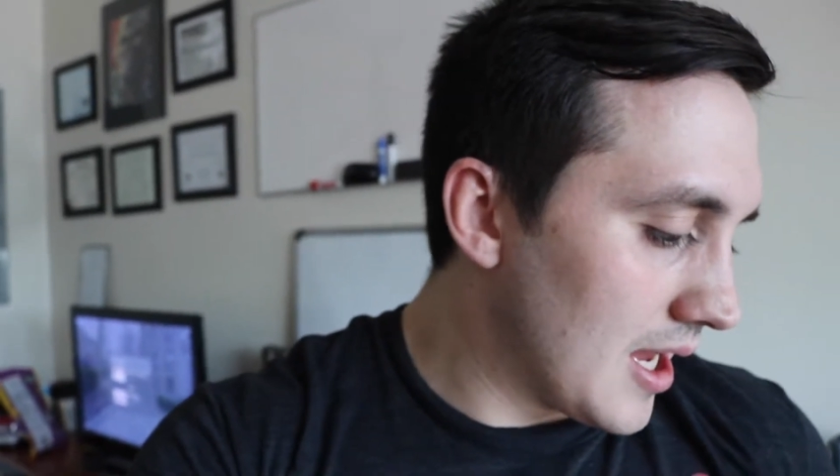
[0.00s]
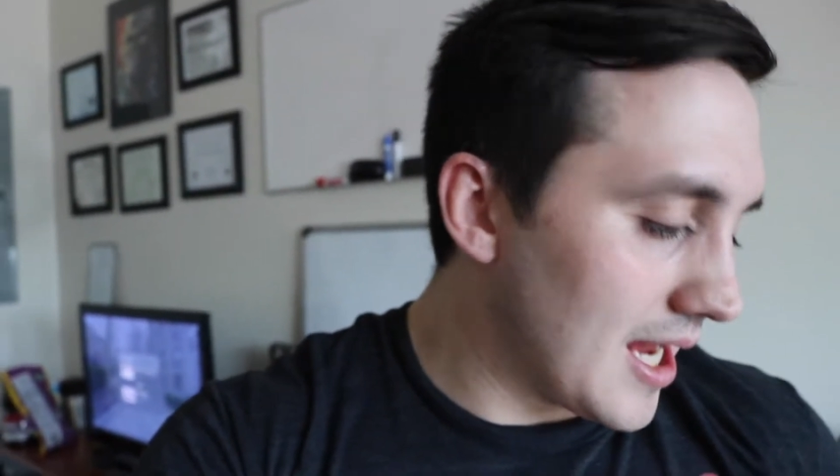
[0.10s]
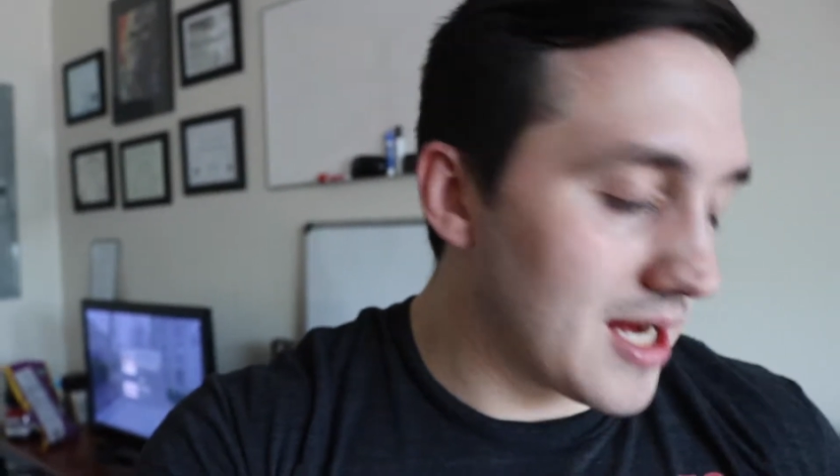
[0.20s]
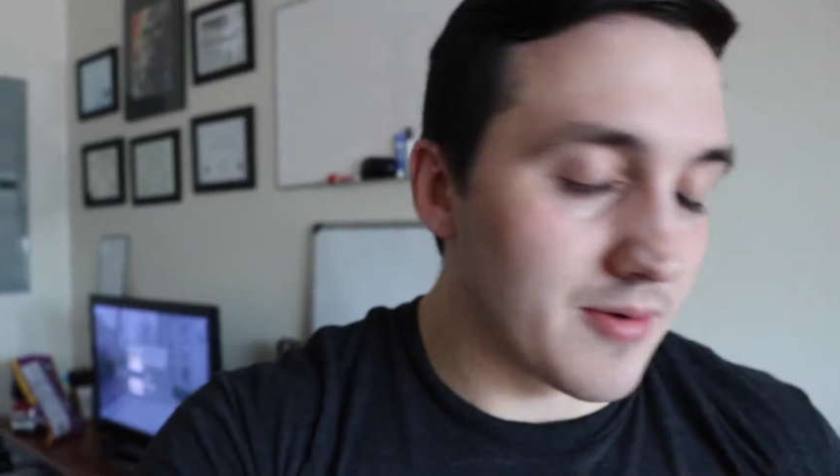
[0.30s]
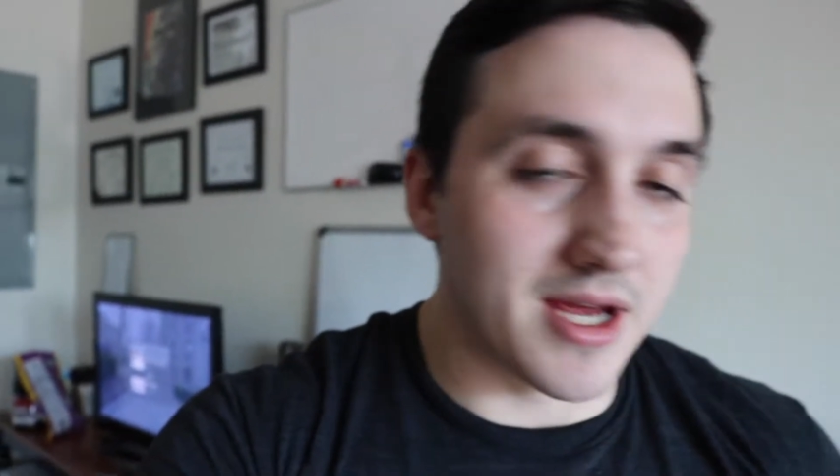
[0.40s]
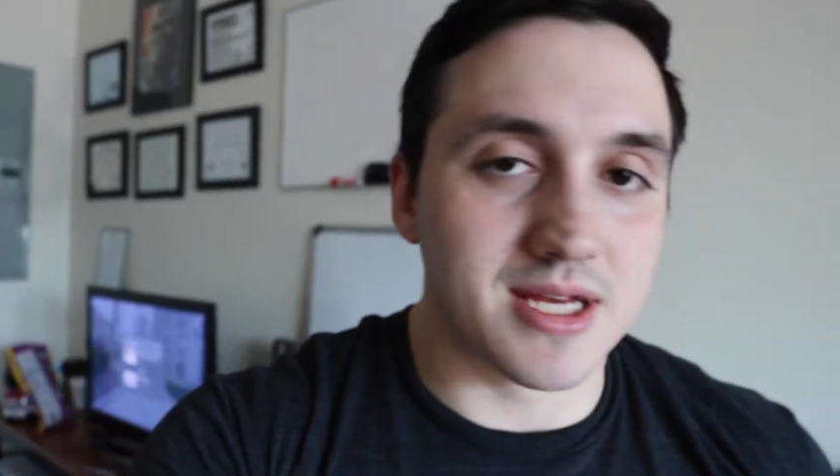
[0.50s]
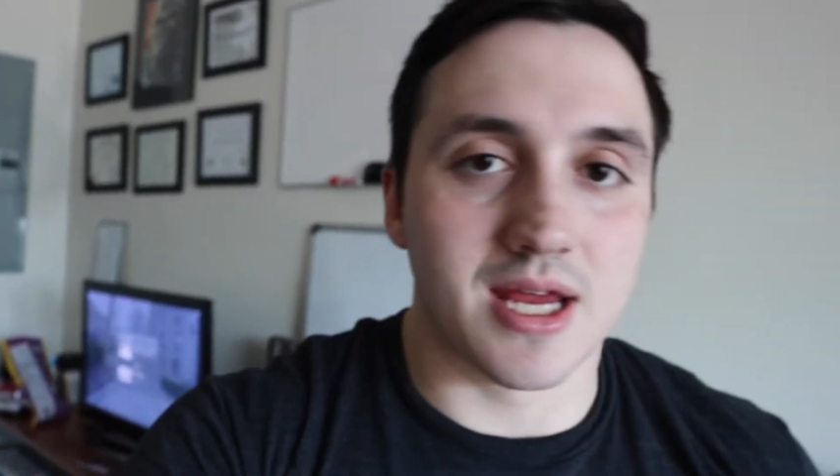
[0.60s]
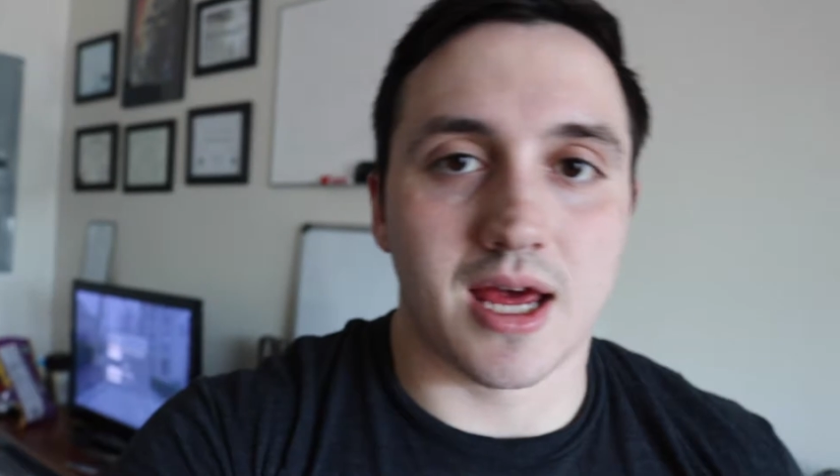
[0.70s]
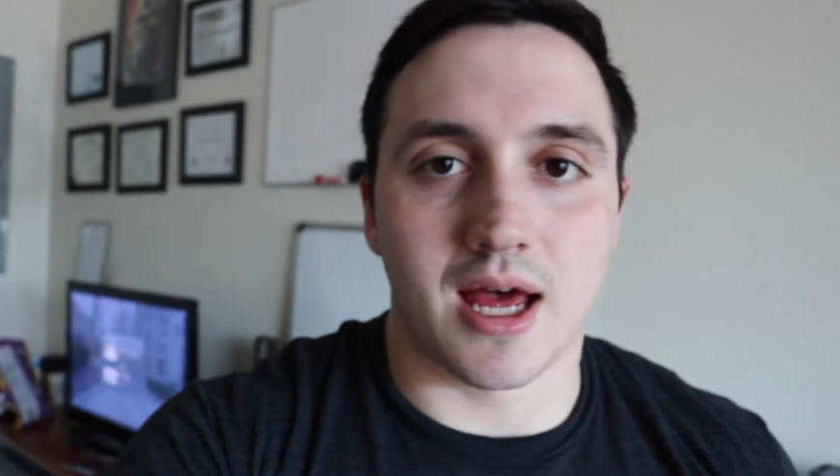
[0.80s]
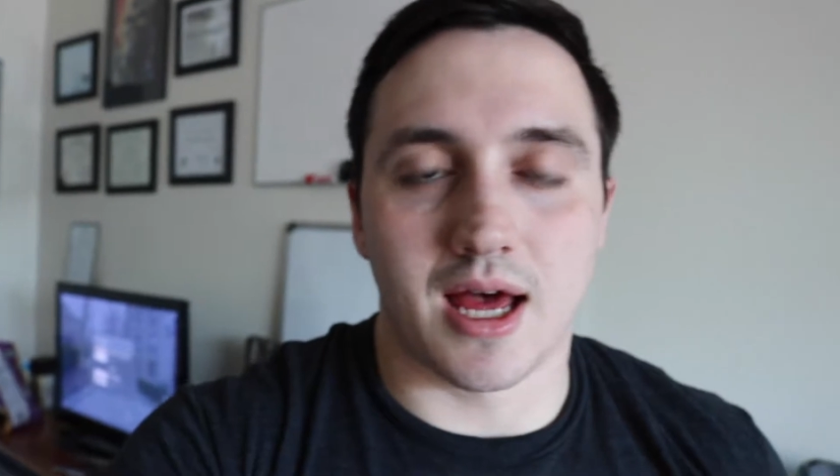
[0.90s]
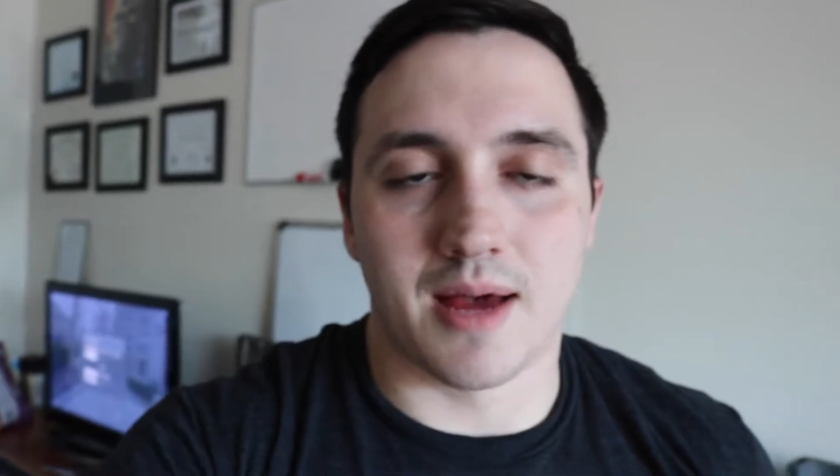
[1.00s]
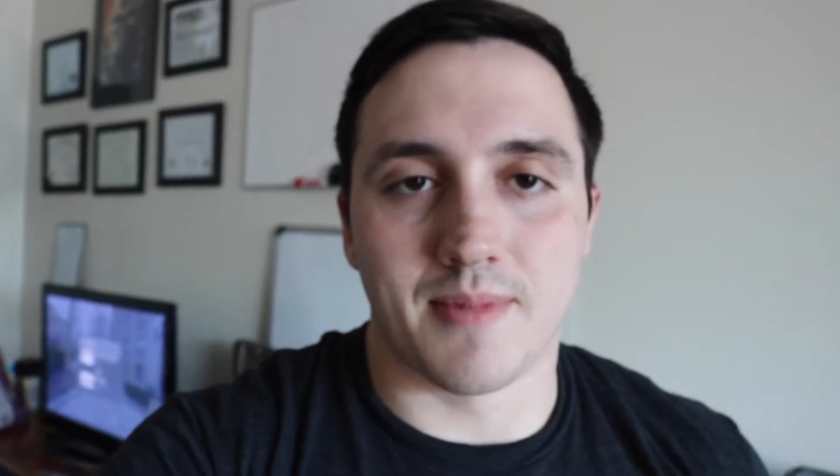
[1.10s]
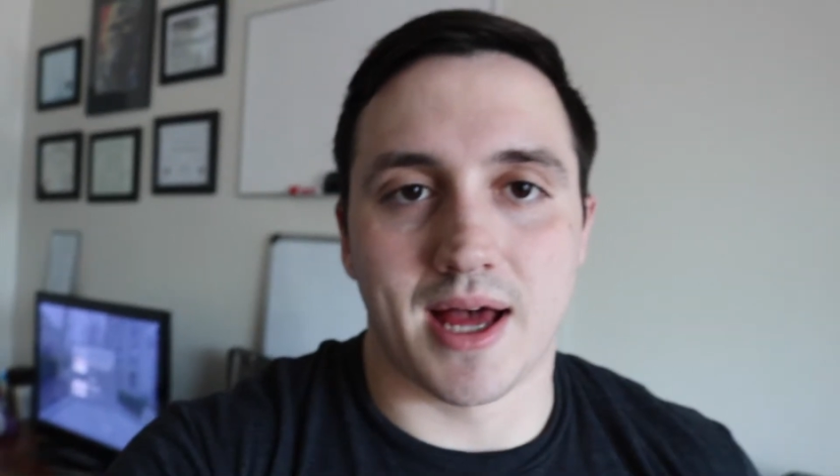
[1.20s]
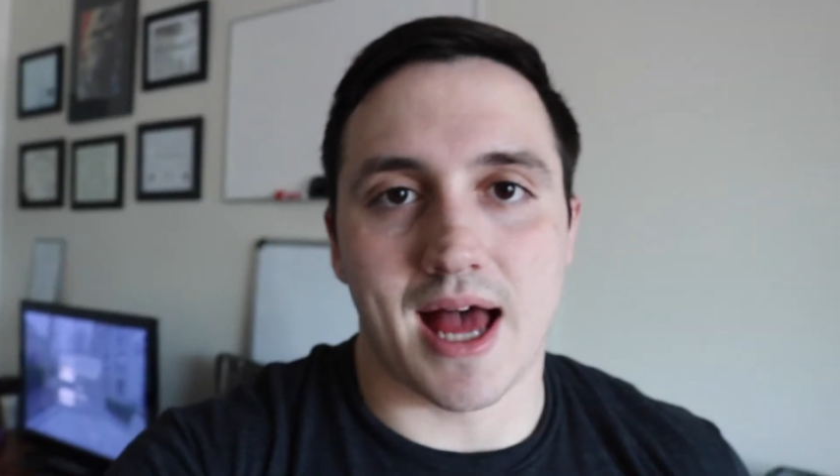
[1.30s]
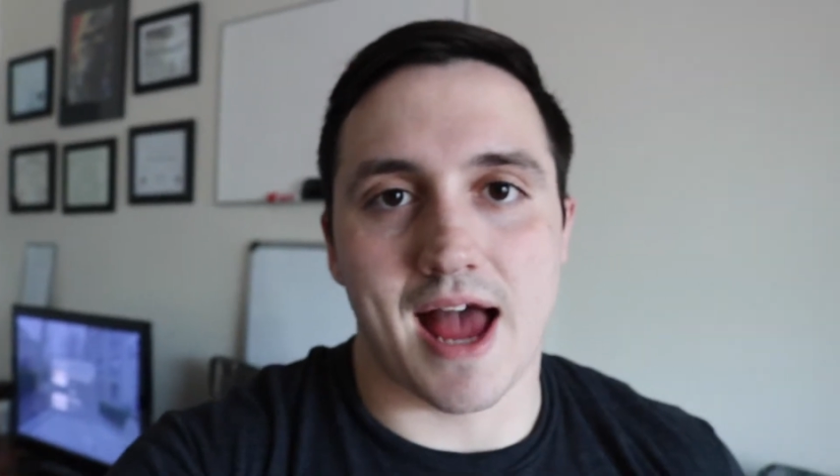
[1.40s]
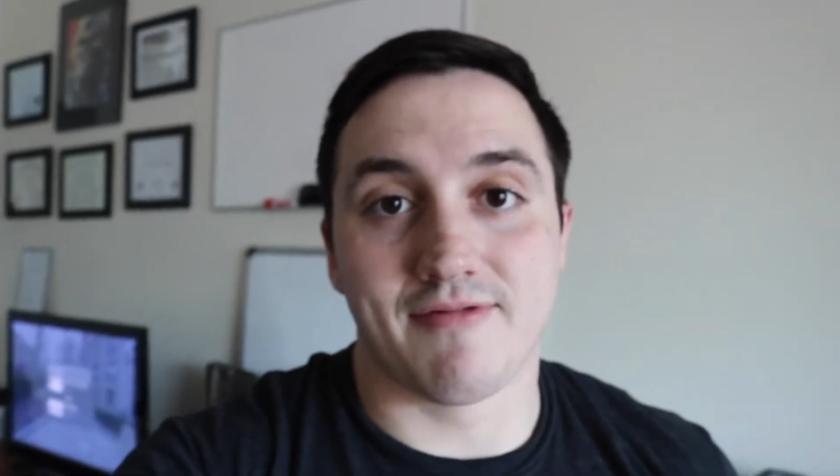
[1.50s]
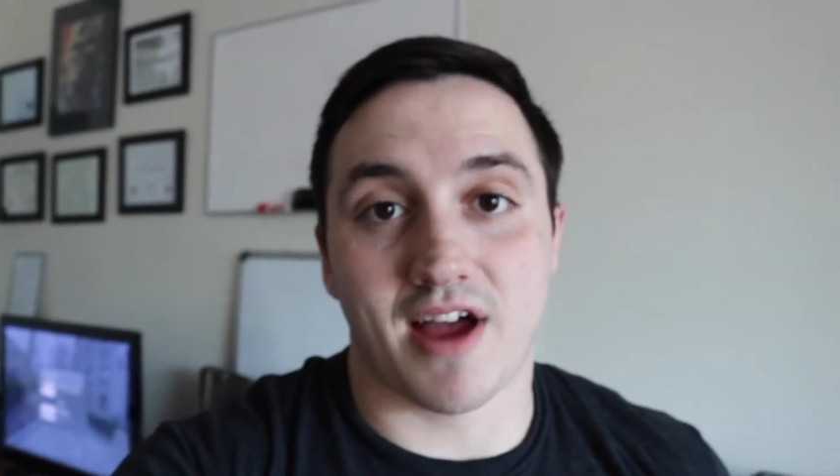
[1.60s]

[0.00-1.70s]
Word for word: Anyways, I